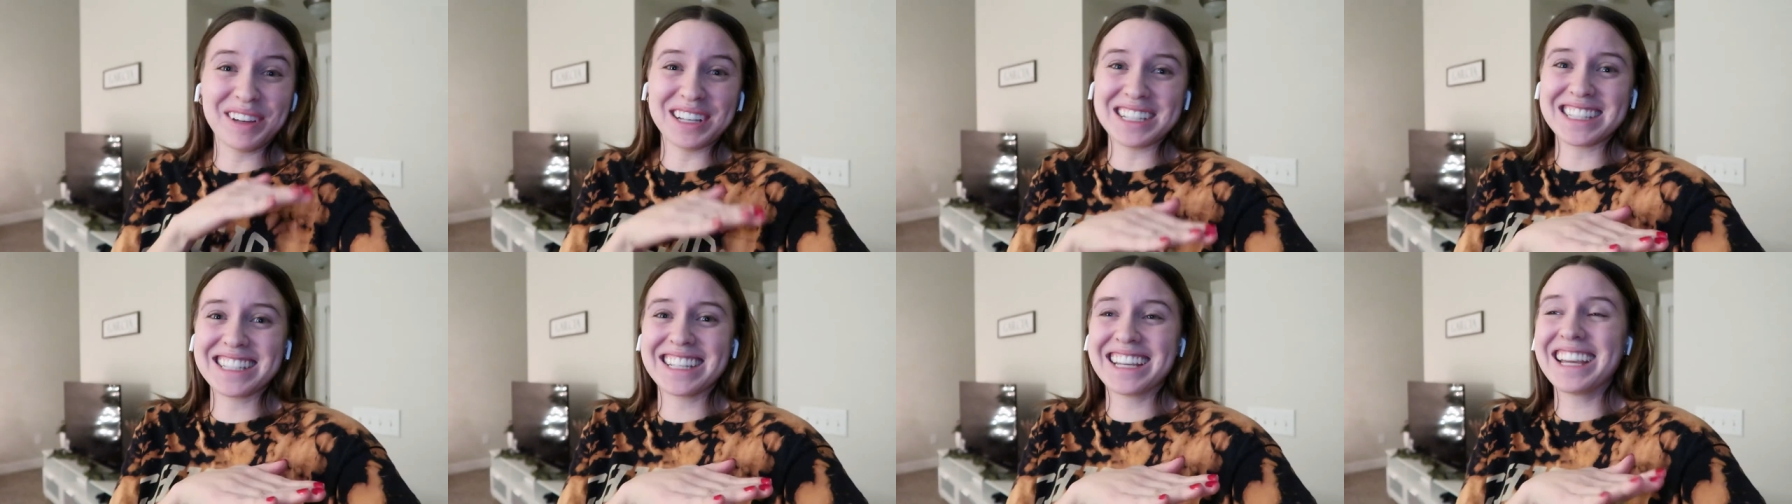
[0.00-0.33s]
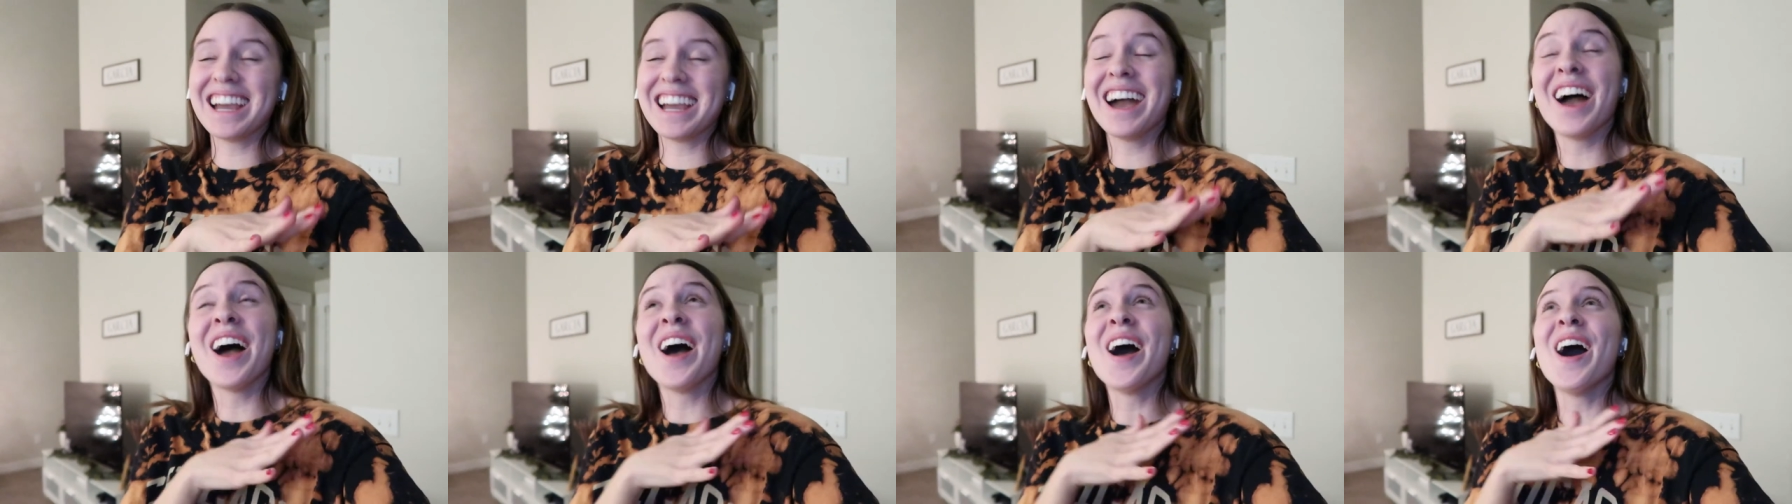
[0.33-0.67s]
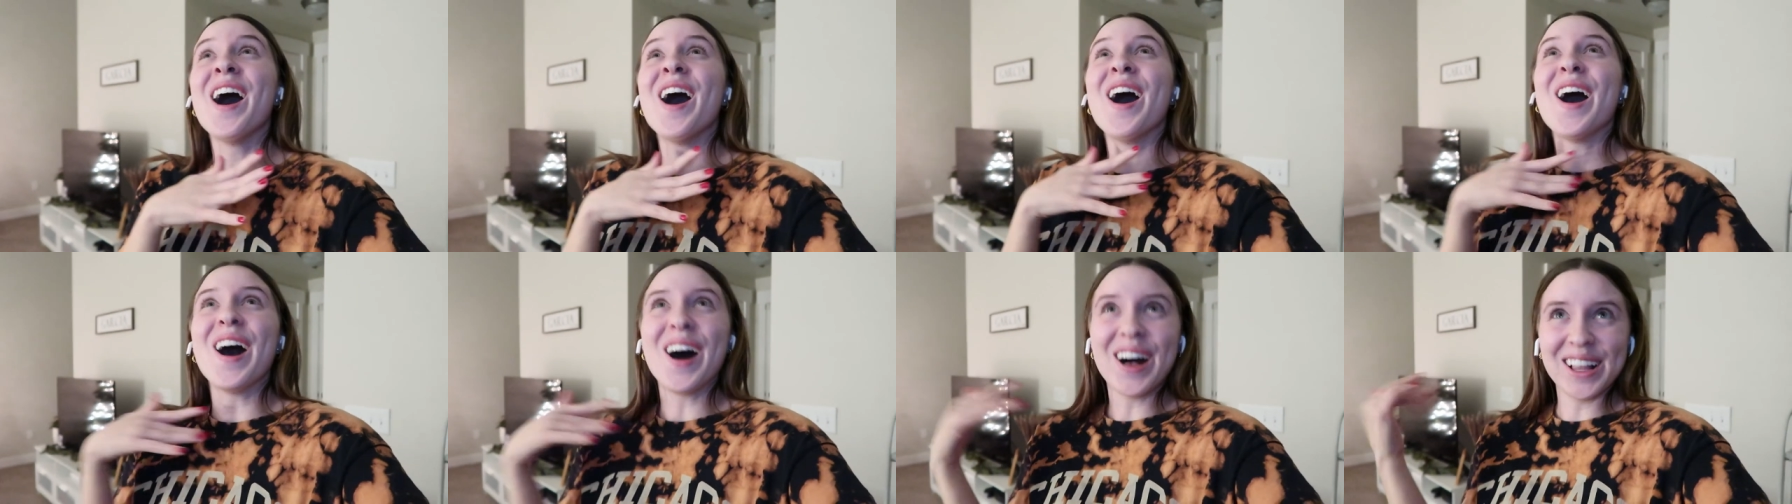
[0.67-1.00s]
busy
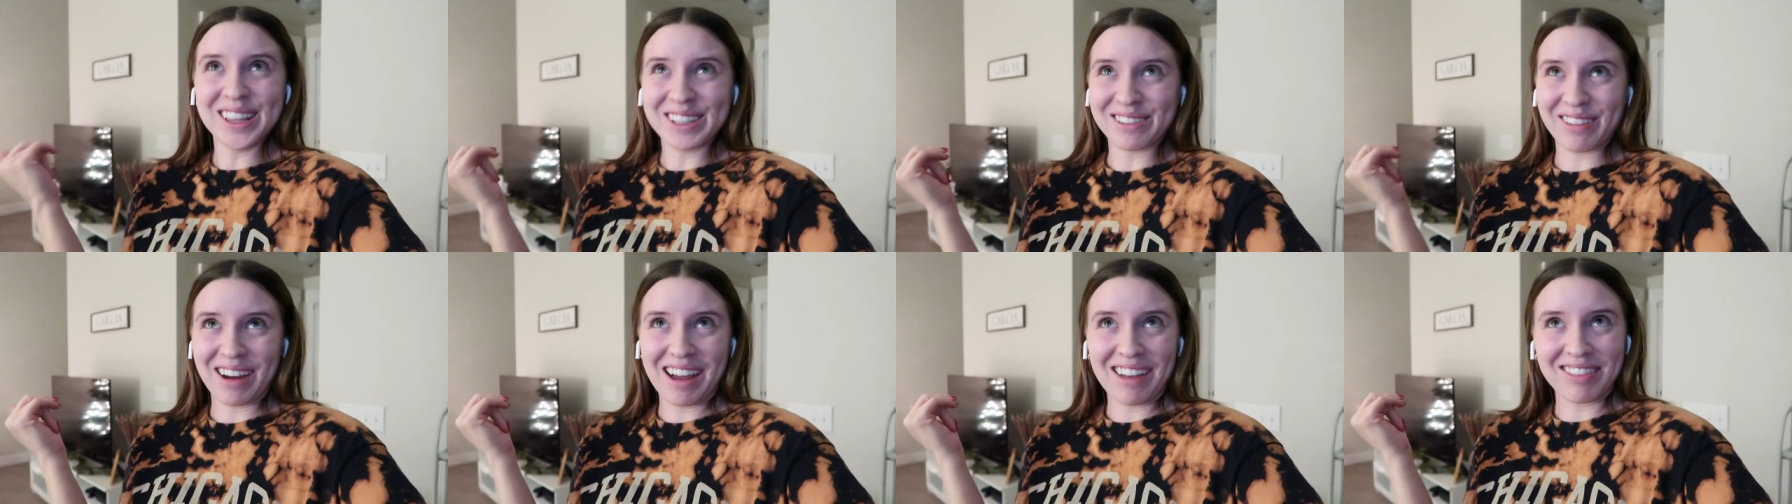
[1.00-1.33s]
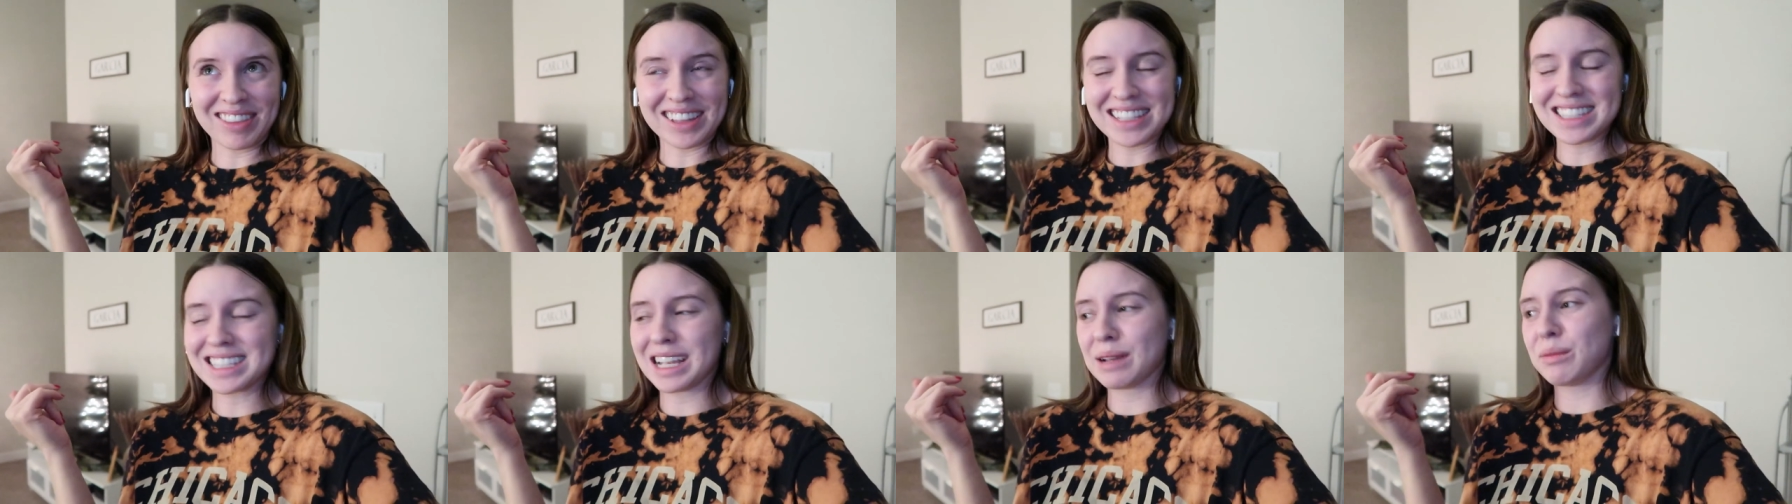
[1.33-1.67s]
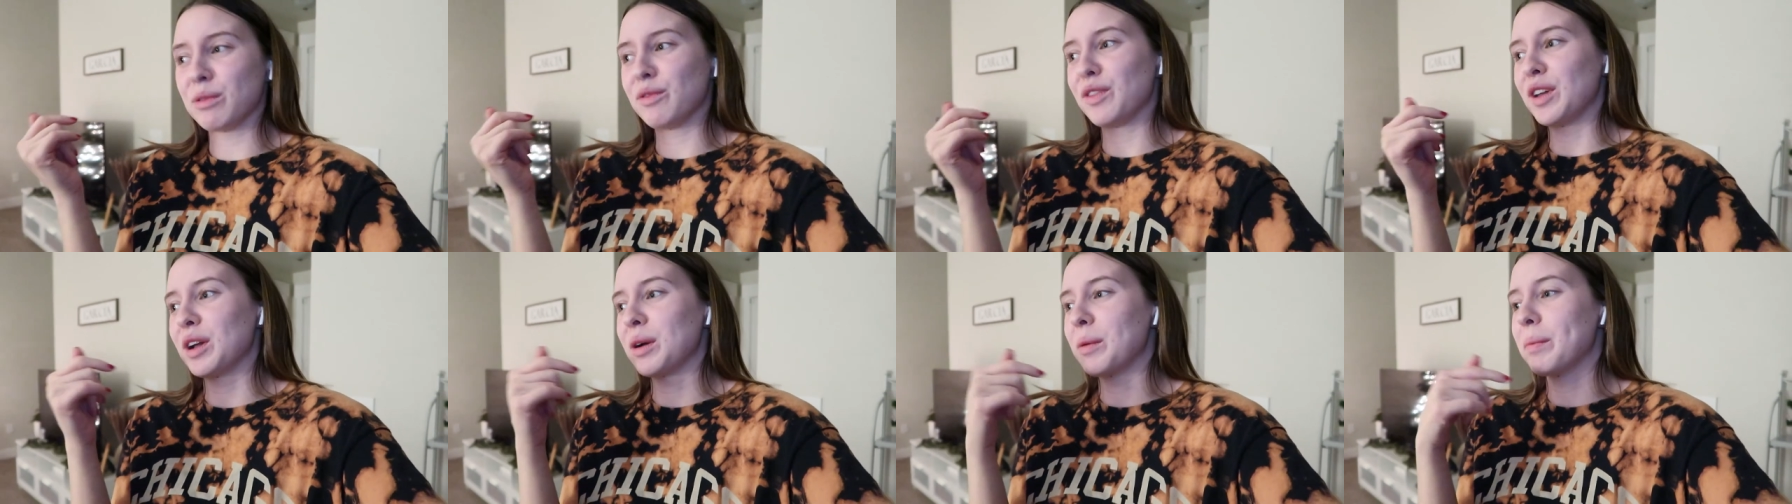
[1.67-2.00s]
all around this
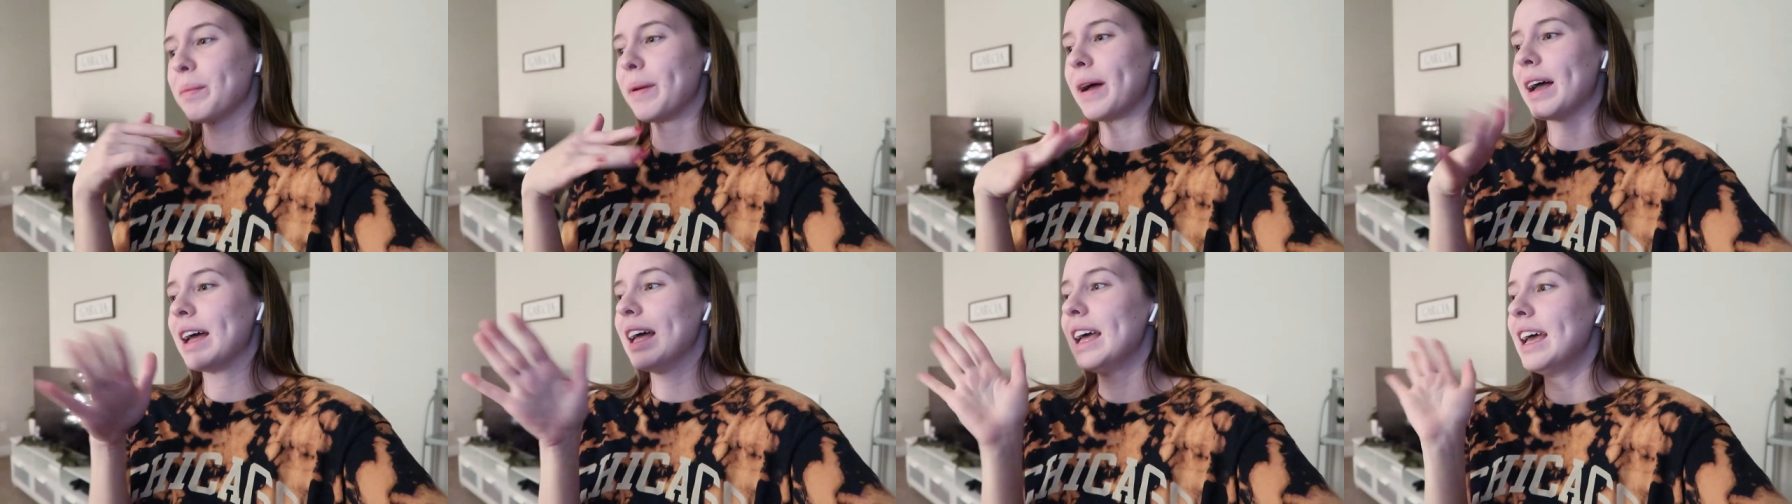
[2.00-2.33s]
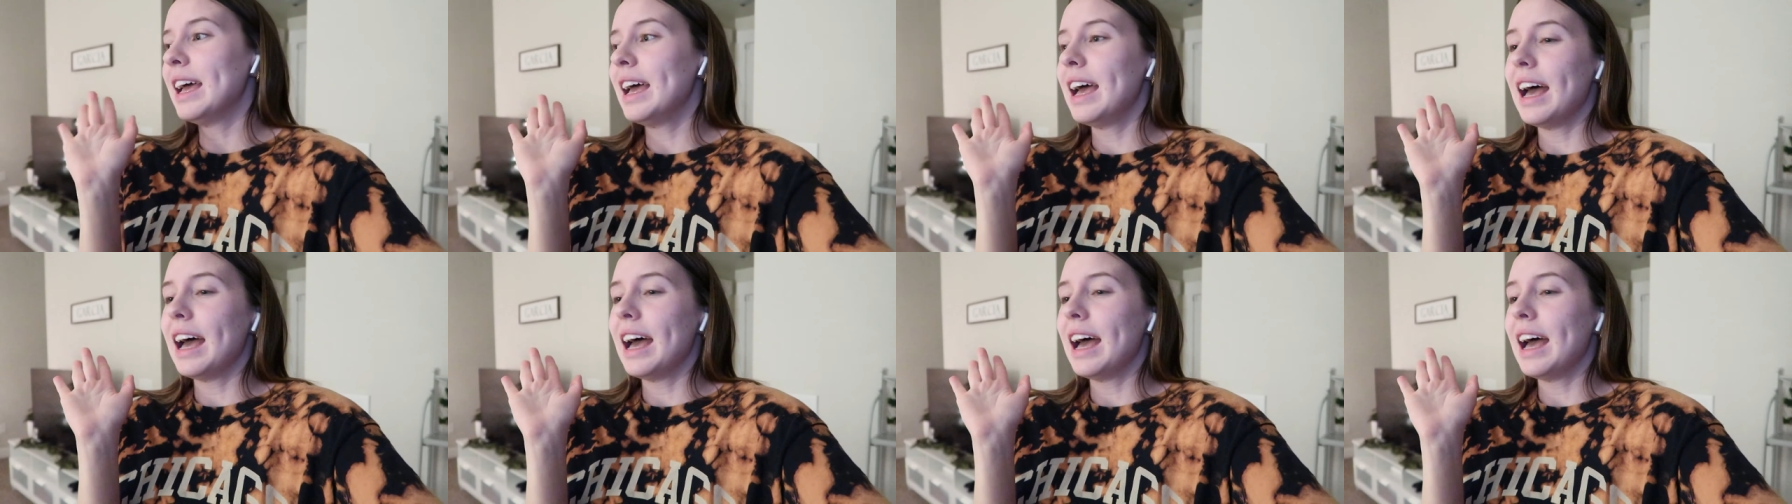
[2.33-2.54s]
time of year. But